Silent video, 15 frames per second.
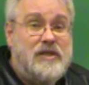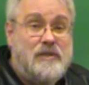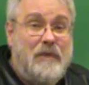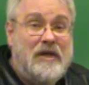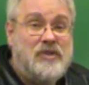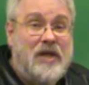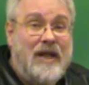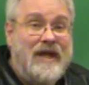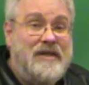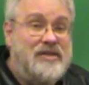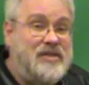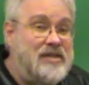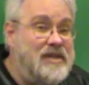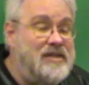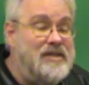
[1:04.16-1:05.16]
specialized
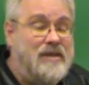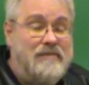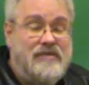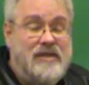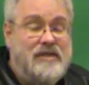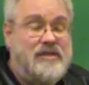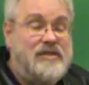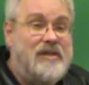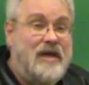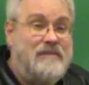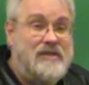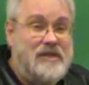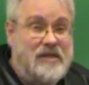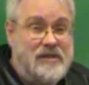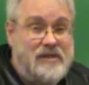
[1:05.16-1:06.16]
systems and
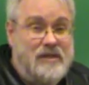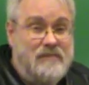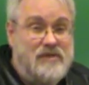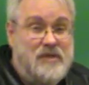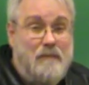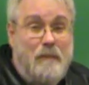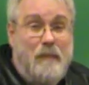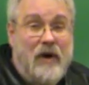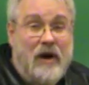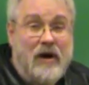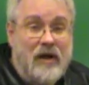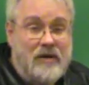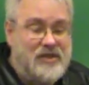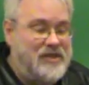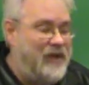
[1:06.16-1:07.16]
subsystems,
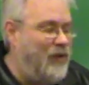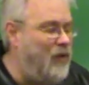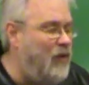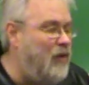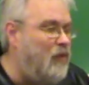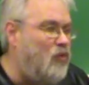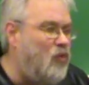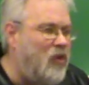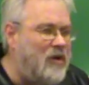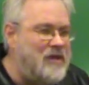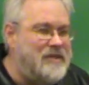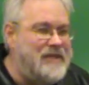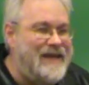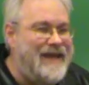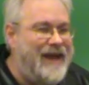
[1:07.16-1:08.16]
parts that all
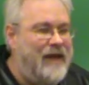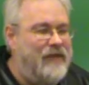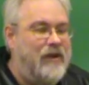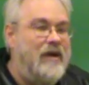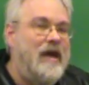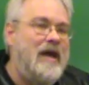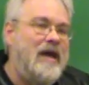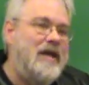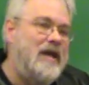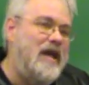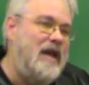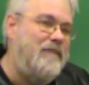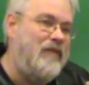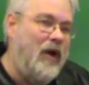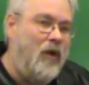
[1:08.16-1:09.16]
work together to
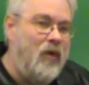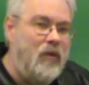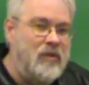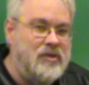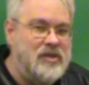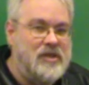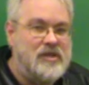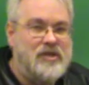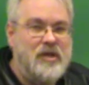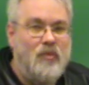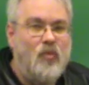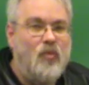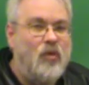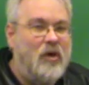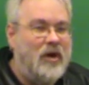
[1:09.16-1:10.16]
keep the whole
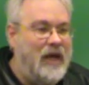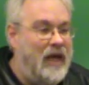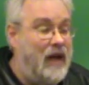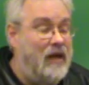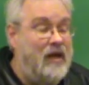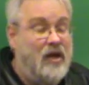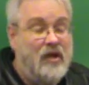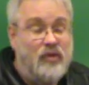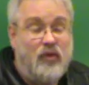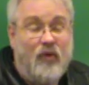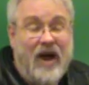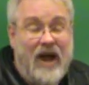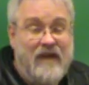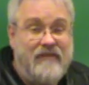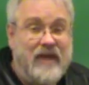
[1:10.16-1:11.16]
system working,
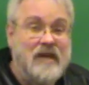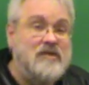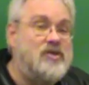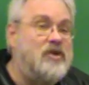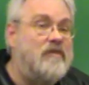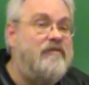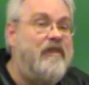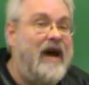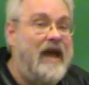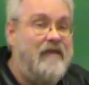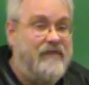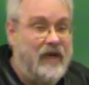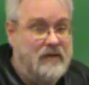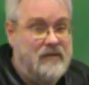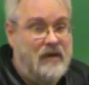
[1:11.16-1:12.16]
thriving,
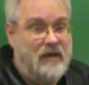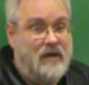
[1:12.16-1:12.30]
surviving.